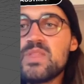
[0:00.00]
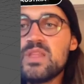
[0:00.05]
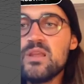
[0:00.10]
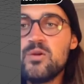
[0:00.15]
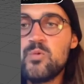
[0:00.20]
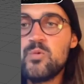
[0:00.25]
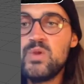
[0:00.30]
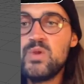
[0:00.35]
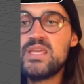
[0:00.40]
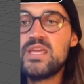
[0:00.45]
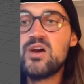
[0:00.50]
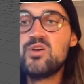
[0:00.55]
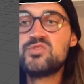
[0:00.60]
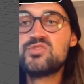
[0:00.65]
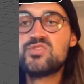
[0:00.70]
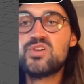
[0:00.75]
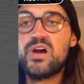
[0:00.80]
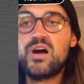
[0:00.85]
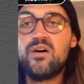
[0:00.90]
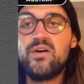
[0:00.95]
we go
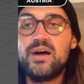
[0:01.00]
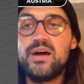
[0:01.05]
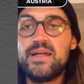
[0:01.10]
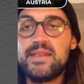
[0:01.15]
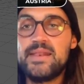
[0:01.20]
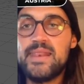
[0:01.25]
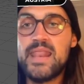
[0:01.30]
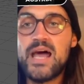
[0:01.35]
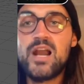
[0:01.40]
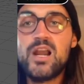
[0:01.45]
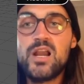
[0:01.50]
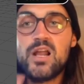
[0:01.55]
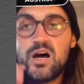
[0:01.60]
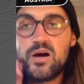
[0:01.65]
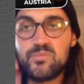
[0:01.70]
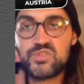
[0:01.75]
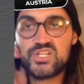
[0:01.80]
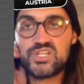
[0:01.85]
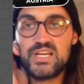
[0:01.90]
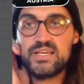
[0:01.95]
to our null
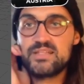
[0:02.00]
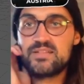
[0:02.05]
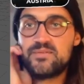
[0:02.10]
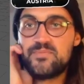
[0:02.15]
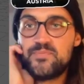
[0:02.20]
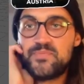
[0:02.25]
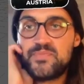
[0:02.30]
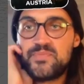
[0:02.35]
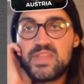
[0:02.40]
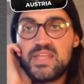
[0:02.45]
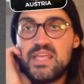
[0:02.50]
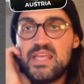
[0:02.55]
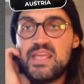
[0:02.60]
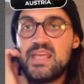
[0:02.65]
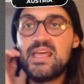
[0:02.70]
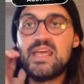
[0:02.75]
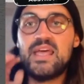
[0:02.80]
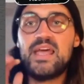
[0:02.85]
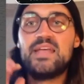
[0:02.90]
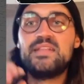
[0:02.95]
object
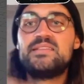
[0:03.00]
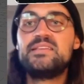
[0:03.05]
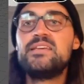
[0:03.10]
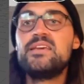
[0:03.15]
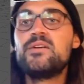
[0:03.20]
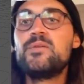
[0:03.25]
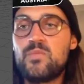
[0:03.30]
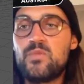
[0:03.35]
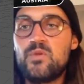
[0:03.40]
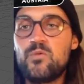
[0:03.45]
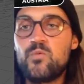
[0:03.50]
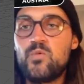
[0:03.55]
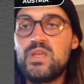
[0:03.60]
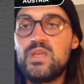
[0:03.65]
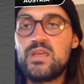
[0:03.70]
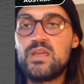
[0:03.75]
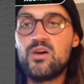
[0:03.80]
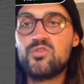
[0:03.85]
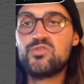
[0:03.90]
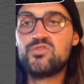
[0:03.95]
and here we
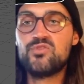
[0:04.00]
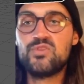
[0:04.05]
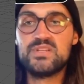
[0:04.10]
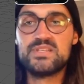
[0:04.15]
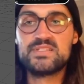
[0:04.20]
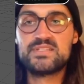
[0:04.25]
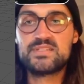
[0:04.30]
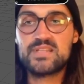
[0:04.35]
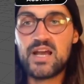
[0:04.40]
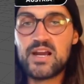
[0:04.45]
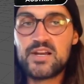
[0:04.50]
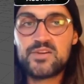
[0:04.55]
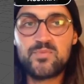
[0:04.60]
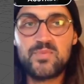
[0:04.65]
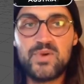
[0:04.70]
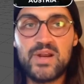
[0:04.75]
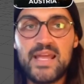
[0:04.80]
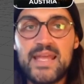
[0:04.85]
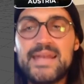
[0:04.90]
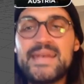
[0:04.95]
go to the start
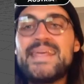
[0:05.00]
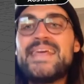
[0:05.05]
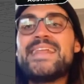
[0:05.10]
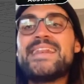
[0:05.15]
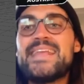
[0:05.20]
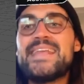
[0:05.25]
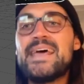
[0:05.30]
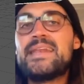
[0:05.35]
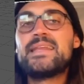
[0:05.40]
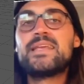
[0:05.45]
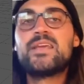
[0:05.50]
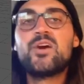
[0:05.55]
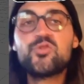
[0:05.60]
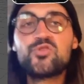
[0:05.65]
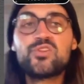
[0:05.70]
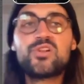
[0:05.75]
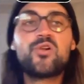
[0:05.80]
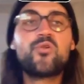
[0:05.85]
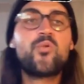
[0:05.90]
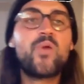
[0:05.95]
plane, then go
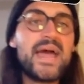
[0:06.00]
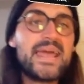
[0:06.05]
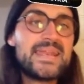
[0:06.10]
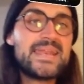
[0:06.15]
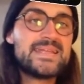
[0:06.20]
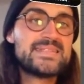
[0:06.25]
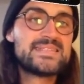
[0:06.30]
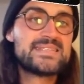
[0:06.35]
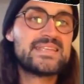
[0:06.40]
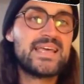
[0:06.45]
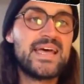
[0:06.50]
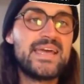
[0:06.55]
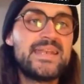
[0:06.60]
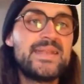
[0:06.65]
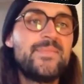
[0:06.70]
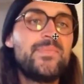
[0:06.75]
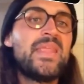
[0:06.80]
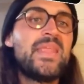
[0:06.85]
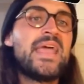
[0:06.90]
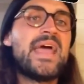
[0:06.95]
to the right hand side
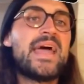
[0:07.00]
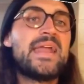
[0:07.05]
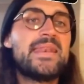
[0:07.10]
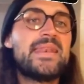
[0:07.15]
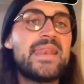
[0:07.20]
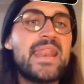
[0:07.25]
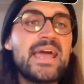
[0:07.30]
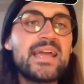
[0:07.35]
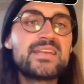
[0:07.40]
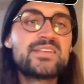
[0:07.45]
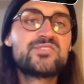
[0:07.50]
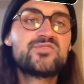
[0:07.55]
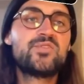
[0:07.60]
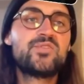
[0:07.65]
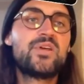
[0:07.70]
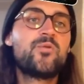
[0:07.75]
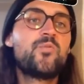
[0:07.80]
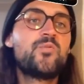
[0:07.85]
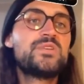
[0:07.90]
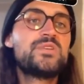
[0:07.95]
and next to
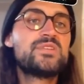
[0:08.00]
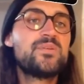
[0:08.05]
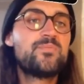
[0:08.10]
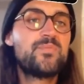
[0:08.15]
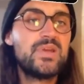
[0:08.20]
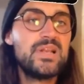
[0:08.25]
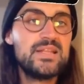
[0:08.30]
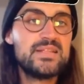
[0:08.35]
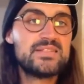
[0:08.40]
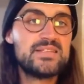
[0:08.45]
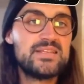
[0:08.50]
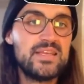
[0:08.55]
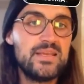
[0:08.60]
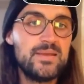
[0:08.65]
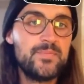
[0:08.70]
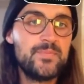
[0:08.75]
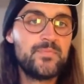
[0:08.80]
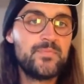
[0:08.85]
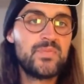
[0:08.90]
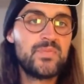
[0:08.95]
the
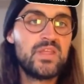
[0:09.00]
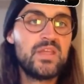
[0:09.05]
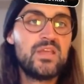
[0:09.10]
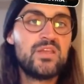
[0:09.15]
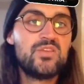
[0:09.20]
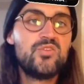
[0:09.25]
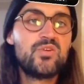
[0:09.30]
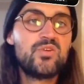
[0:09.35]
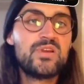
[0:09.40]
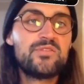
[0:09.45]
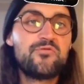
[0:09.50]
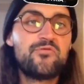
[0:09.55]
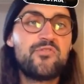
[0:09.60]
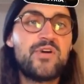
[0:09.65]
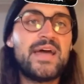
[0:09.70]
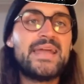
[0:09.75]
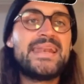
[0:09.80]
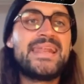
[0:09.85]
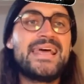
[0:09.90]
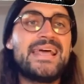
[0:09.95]
visibility you can
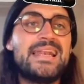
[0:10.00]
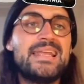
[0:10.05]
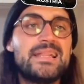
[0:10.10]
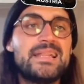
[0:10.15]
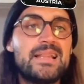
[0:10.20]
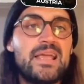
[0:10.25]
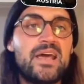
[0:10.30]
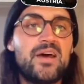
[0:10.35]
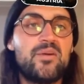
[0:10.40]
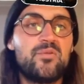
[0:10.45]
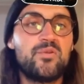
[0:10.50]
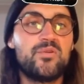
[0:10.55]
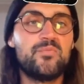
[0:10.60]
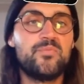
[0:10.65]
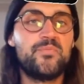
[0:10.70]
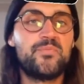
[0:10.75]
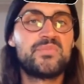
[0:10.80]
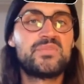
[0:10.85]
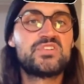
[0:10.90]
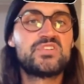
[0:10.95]
find a little arrow.
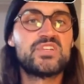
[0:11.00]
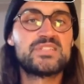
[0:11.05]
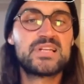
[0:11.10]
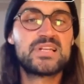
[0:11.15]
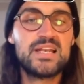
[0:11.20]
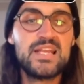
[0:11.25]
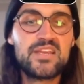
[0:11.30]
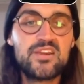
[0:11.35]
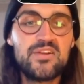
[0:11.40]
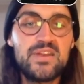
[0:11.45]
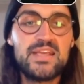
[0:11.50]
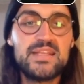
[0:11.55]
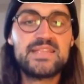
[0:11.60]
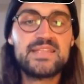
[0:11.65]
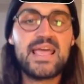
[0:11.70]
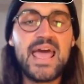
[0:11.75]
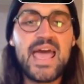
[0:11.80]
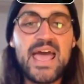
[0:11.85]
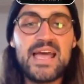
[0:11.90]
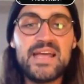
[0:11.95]
Just click on it
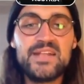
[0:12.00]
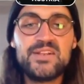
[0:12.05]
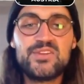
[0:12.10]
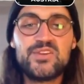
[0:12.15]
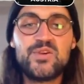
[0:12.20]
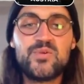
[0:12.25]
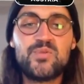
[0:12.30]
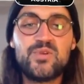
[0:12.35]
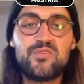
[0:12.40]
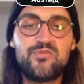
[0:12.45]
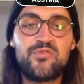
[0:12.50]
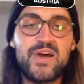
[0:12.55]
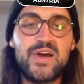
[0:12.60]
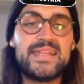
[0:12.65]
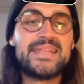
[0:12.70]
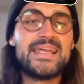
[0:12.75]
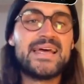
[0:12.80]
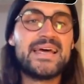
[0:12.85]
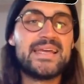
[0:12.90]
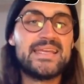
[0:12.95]
and you will
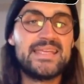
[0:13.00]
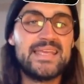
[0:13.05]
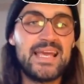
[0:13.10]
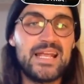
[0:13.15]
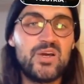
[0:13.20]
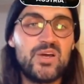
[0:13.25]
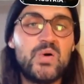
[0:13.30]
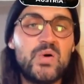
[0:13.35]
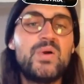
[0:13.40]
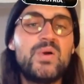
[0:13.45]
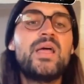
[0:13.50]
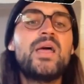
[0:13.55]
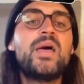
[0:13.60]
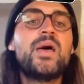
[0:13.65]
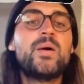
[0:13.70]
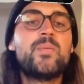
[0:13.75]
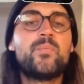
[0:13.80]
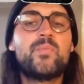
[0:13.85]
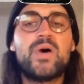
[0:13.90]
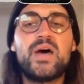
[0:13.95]
find a yellow
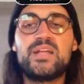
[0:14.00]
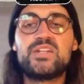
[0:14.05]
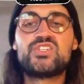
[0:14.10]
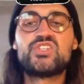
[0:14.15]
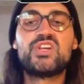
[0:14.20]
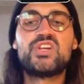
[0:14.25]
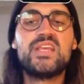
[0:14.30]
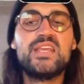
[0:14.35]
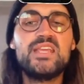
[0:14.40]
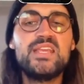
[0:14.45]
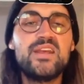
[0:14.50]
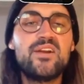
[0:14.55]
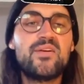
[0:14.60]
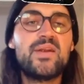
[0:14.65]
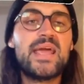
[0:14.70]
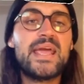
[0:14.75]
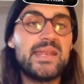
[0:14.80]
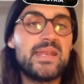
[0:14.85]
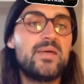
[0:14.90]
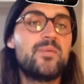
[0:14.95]
patch here
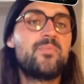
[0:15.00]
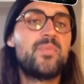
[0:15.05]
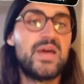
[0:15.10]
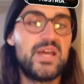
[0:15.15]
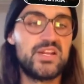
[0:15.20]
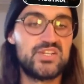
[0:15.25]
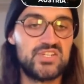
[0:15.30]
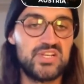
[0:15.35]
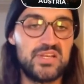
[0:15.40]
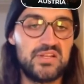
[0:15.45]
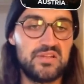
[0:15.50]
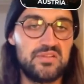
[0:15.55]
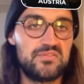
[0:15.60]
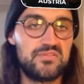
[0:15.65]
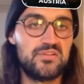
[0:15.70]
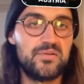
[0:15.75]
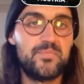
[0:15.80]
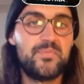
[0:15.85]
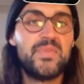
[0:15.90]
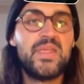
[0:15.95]
in the patch
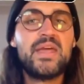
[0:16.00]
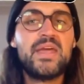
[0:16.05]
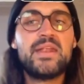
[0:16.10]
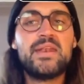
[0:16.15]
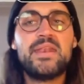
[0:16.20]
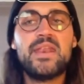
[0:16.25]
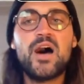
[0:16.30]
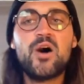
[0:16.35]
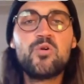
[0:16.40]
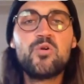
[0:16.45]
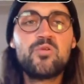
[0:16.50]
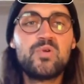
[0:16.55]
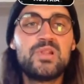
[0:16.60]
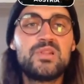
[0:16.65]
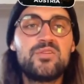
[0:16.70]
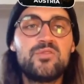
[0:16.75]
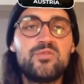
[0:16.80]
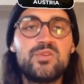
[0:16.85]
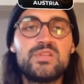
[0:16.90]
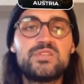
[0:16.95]
editor. Now we
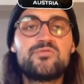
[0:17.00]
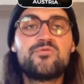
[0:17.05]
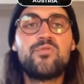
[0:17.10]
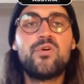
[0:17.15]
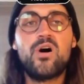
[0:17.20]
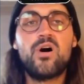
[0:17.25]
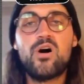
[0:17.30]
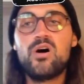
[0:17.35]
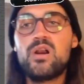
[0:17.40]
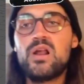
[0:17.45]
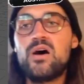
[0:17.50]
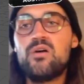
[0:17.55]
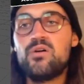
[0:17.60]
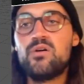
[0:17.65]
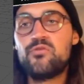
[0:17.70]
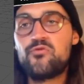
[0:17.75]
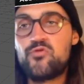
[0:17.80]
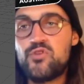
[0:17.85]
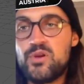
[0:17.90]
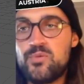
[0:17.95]
will do this for all
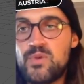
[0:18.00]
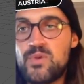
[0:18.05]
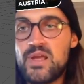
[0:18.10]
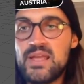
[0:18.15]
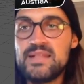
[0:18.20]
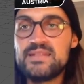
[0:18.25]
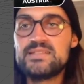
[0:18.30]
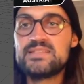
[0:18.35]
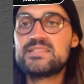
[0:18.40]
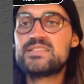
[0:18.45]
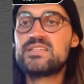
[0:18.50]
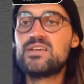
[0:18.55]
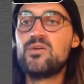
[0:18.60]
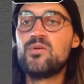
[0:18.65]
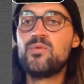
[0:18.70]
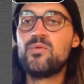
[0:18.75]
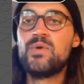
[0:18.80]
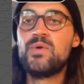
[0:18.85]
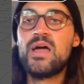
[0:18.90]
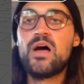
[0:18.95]
our three planes.
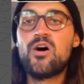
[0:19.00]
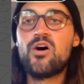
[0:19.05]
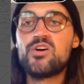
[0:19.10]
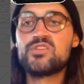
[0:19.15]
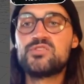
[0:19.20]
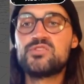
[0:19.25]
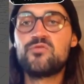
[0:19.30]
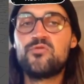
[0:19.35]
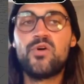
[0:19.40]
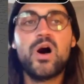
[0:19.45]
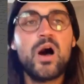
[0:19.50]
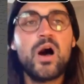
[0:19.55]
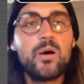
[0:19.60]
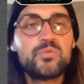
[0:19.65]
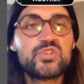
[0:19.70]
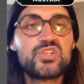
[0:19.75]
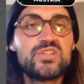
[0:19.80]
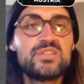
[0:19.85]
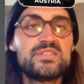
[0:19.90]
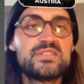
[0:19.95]
So also for
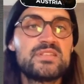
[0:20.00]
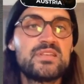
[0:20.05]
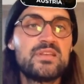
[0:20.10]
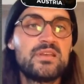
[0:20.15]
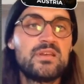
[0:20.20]
options,